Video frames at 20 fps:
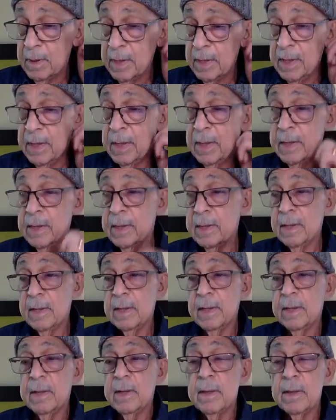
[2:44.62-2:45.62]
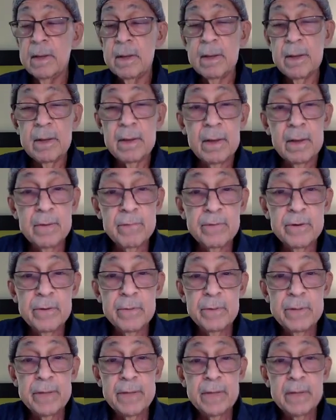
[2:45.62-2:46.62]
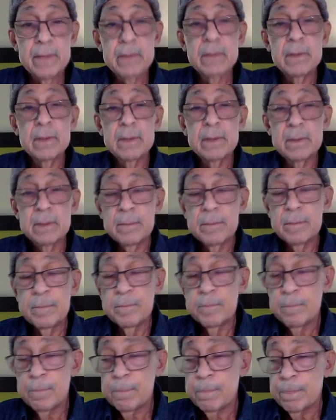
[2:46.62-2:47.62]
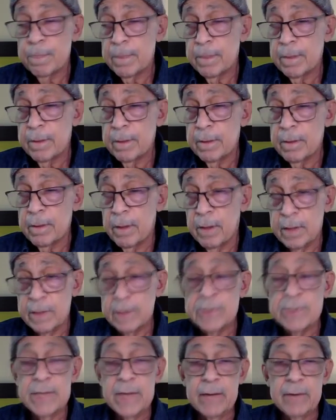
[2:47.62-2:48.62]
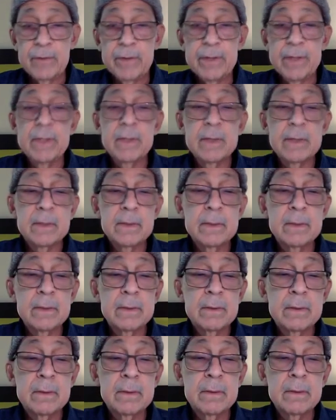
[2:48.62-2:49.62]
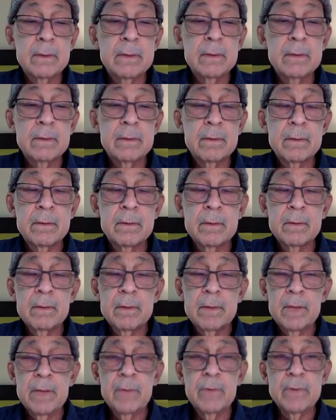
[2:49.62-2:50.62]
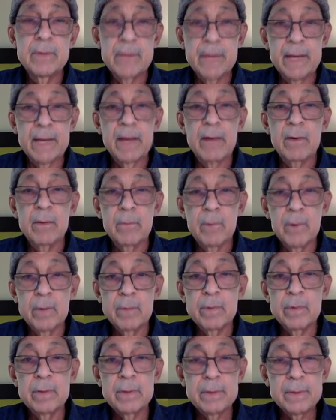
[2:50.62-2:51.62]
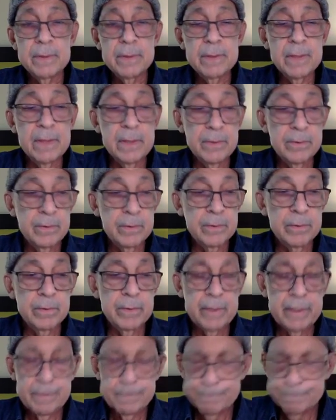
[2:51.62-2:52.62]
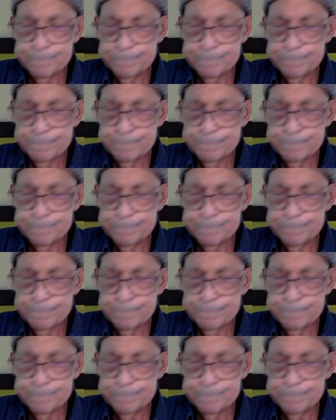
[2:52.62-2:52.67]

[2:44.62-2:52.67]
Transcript: And every week on Saturday, he would take out a marble and throw it away.